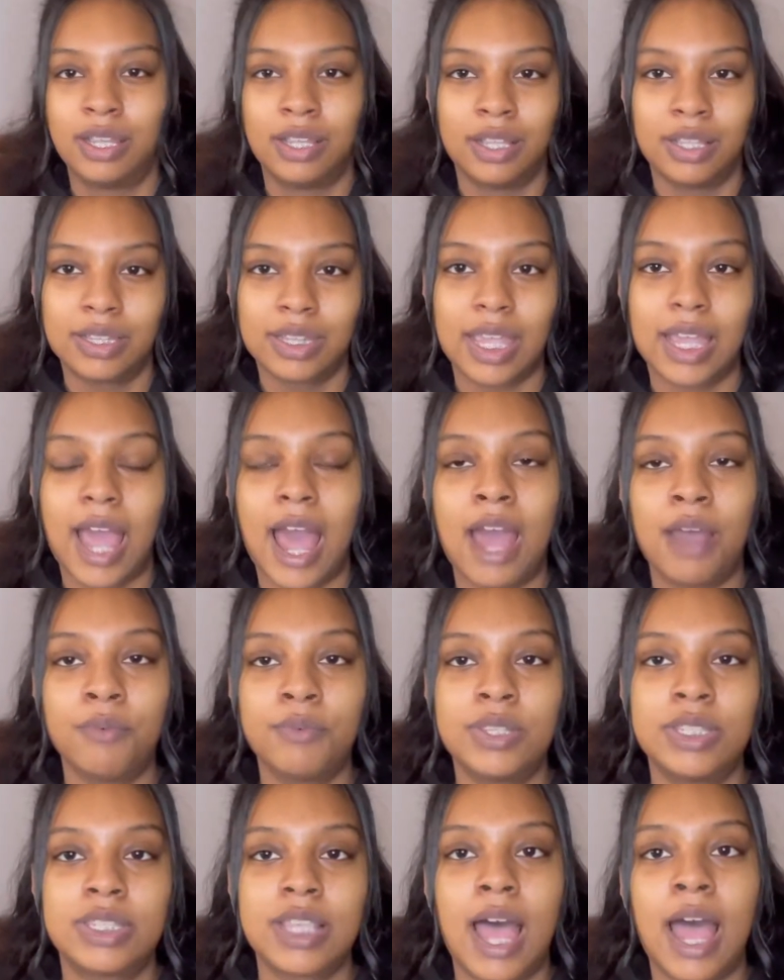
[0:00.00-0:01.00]
Like I
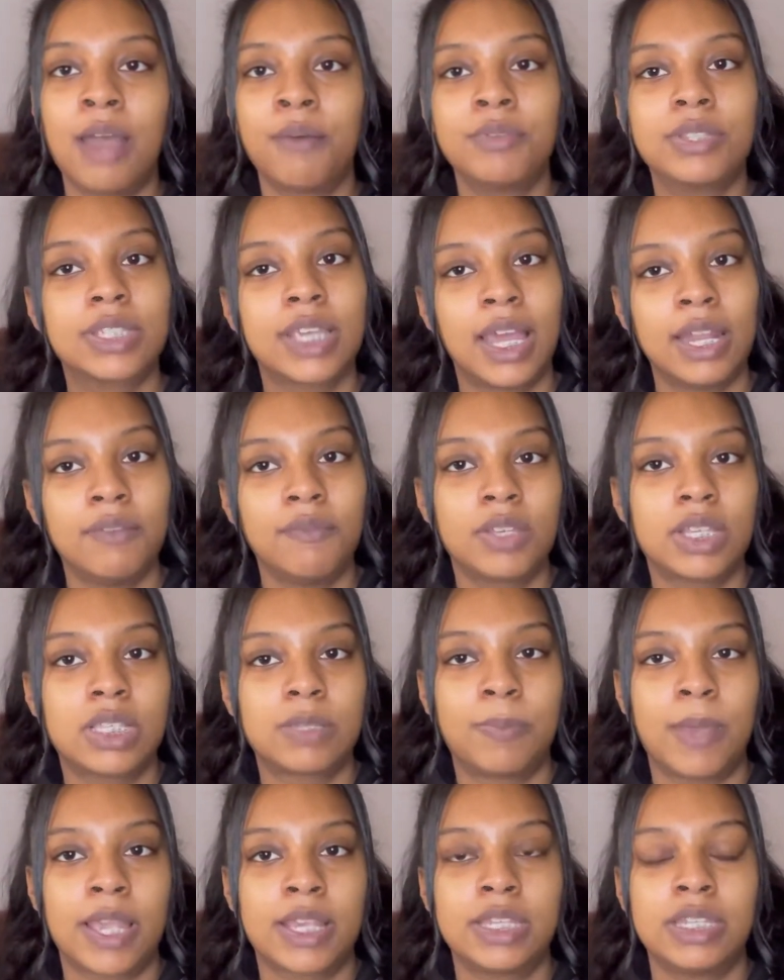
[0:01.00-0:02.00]
was kind of
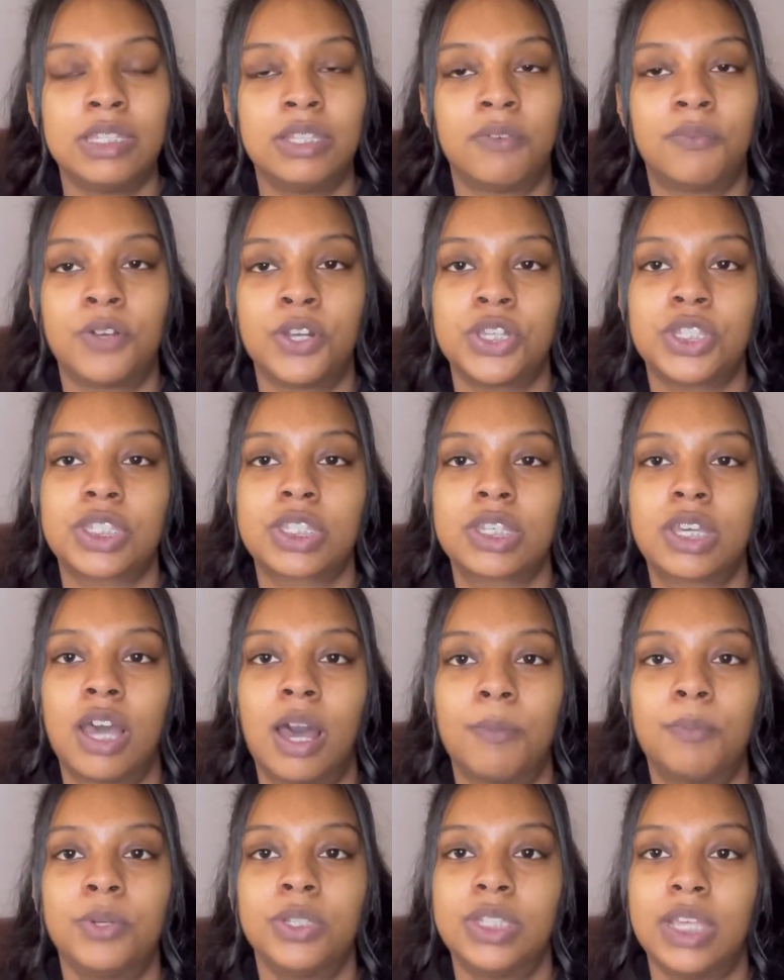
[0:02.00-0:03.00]
expecting the first
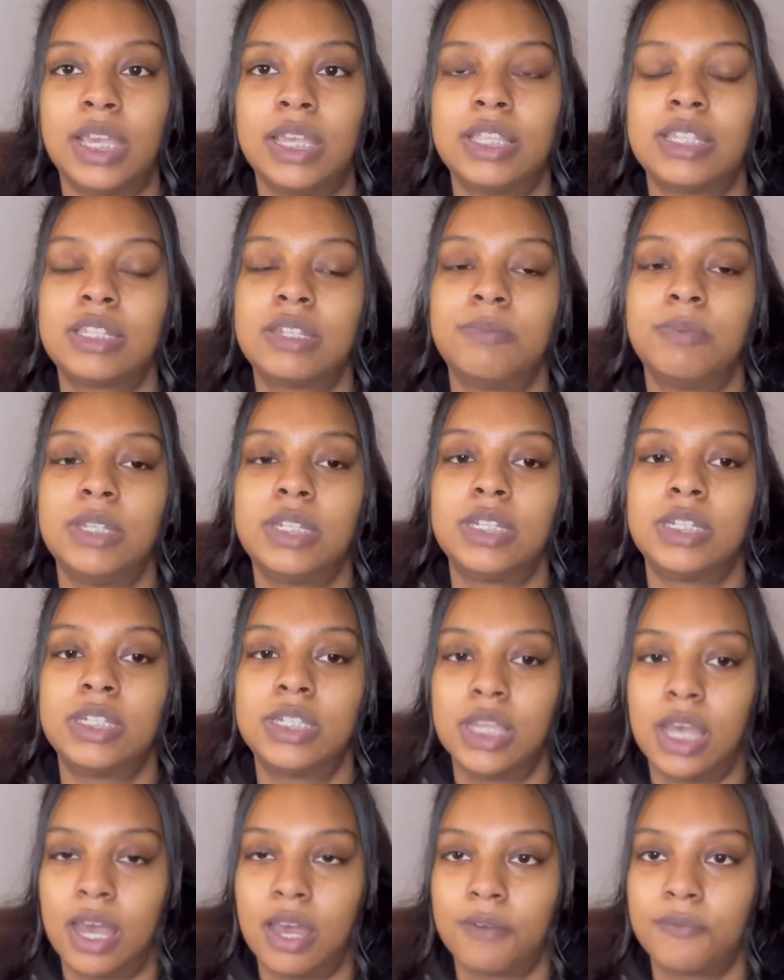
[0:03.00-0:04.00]
couple days to be
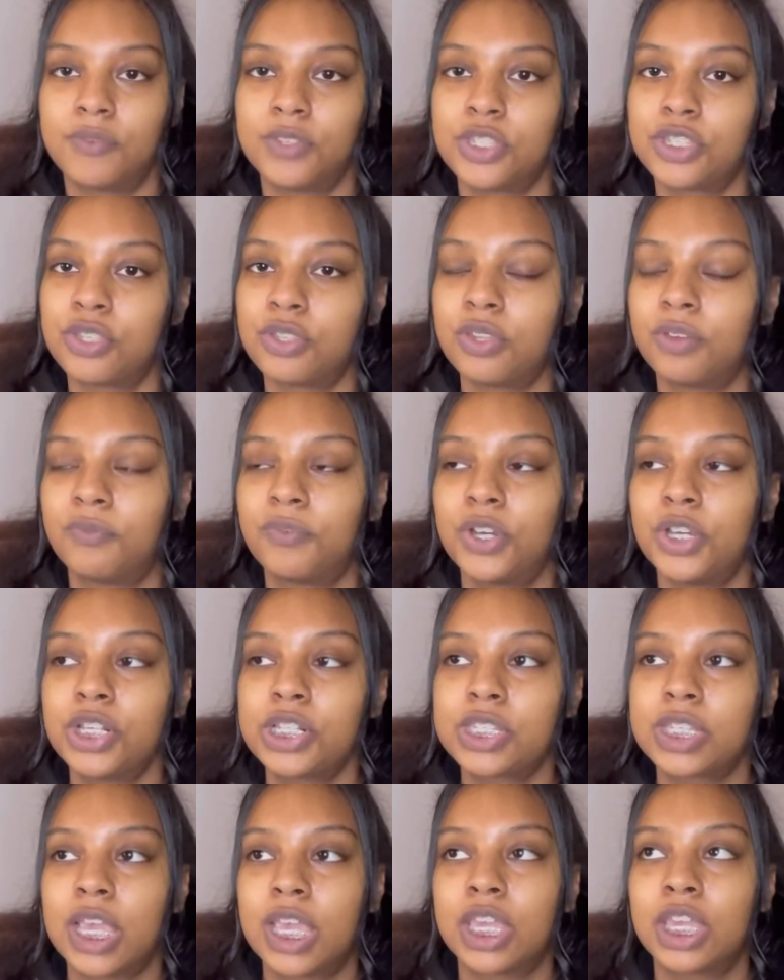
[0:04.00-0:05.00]
tough. So the
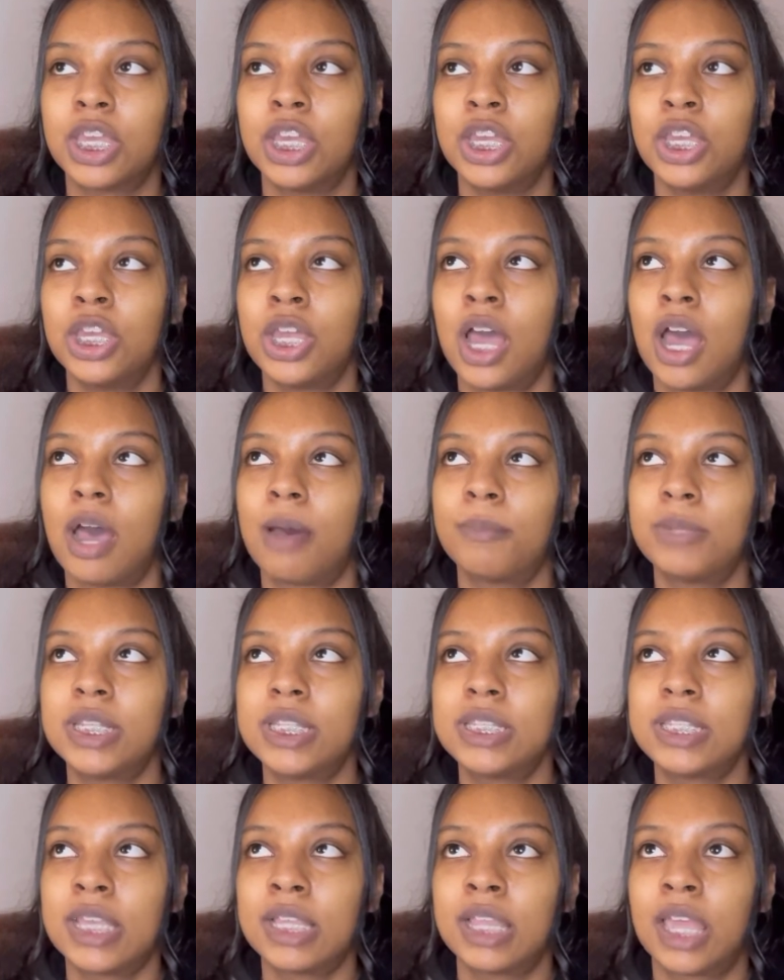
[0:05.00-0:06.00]
first, like, I'm gonna
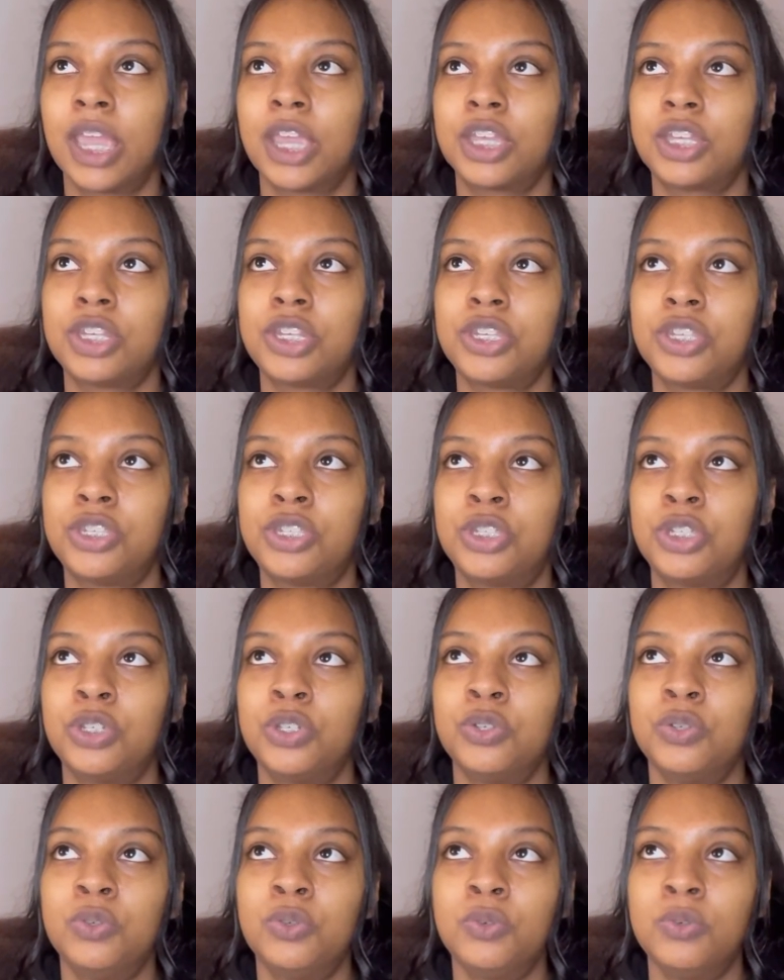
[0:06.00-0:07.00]
say like
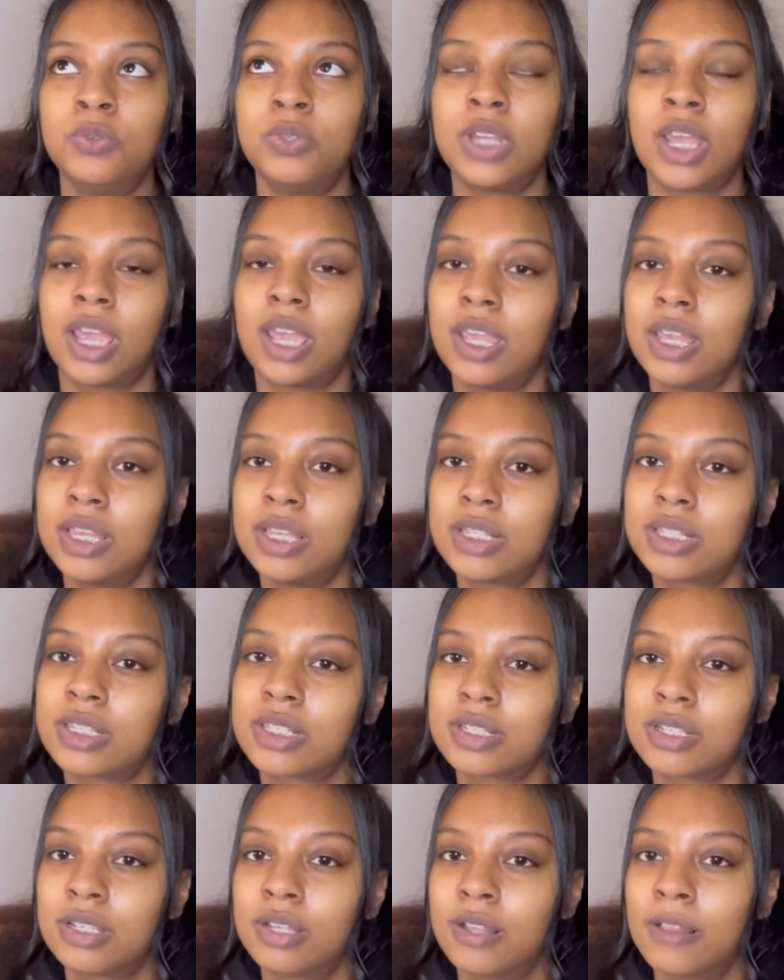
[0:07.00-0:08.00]
2
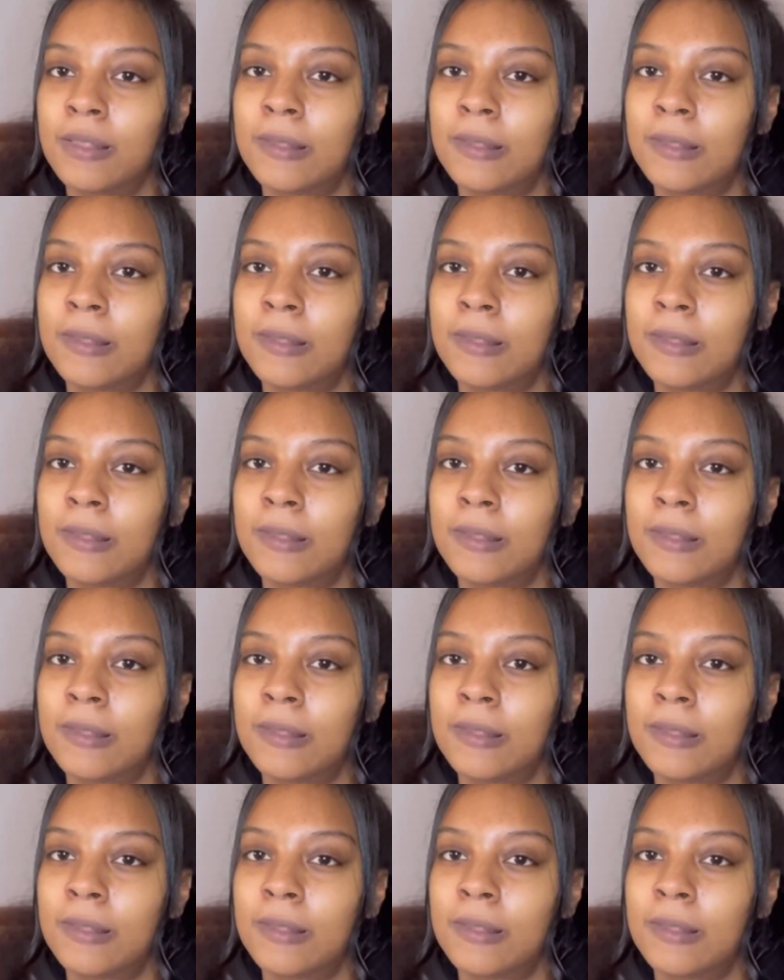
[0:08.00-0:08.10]
days